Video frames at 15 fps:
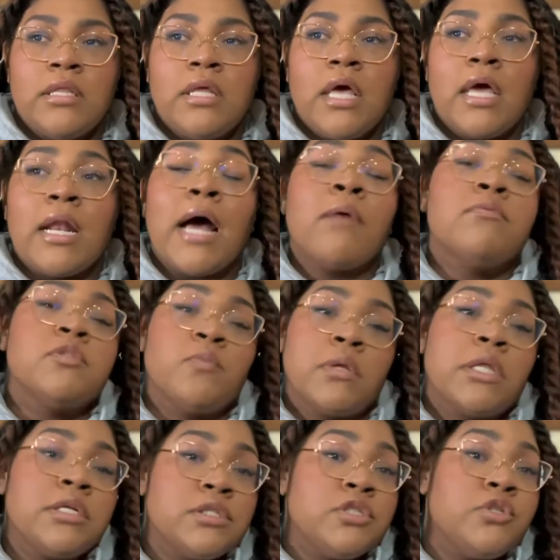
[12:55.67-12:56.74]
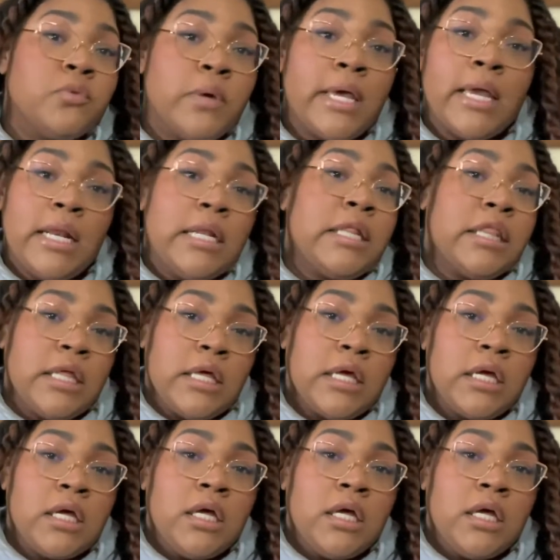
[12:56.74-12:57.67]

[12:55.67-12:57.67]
And I was willing to do anything